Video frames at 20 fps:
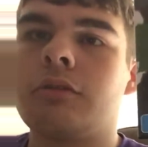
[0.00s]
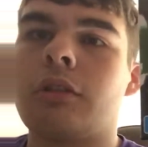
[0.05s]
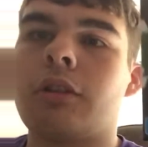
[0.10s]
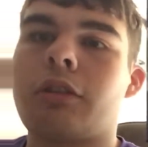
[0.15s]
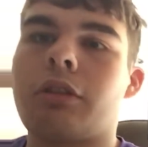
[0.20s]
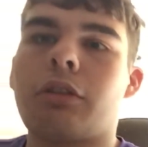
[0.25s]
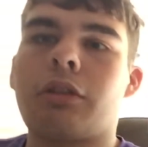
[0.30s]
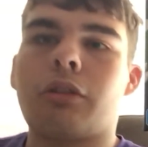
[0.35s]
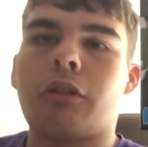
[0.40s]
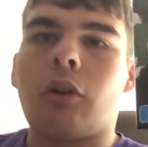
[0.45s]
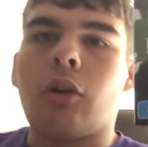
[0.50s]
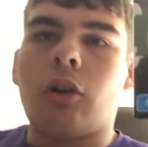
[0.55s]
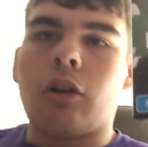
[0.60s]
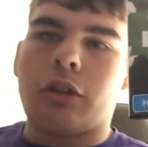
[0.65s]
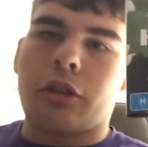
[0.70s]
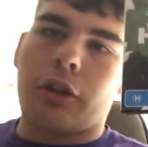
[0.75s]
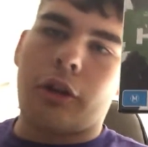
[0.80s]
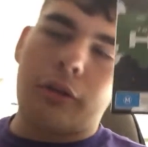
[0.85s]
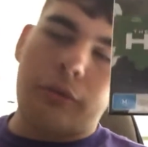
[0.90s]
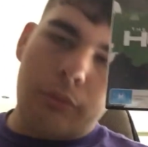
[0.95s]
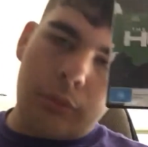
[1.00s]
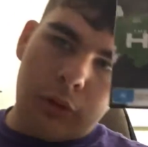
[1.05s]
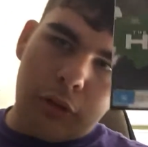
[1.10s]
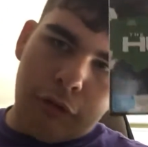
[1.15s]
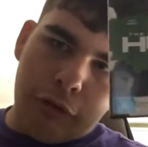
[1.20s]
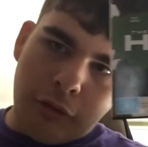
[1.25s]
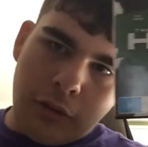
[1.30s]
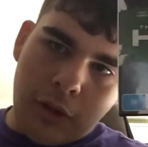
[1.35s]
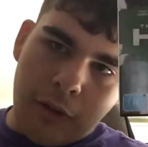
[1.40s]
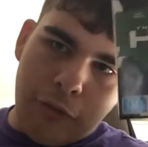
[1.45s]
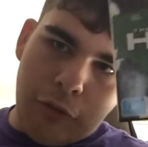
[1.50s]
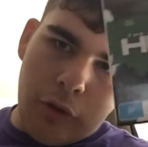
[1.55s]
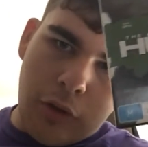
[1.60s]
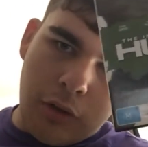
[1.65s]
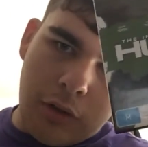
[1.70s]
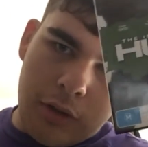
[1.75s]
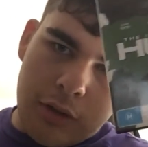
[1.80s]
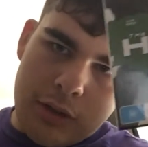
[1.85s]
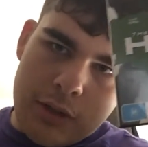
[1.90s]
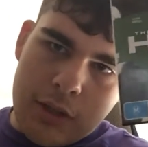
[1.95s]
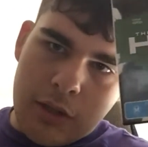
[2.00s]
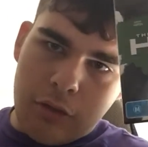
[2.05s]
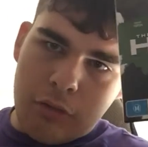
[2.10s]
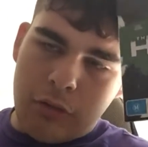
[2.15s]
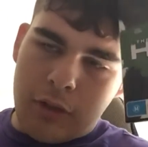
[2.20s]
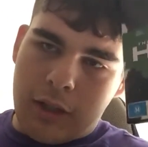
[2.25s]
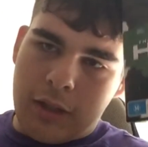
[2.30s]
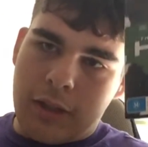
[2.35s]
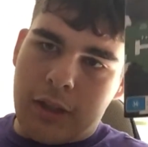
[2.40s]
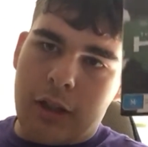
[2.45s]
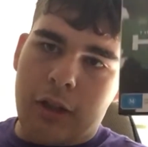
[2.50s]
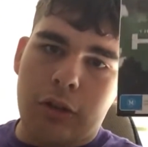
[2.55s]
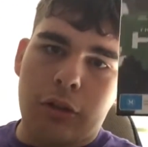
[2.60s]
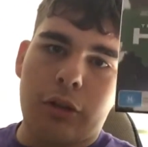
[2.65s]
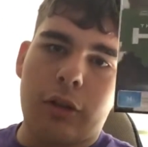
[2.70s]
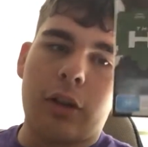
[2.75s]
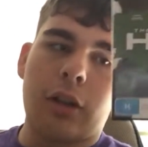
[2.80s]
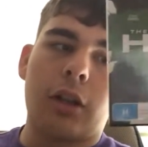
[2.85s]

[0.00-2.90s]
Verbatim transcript: which also was from the first 10 years, and I also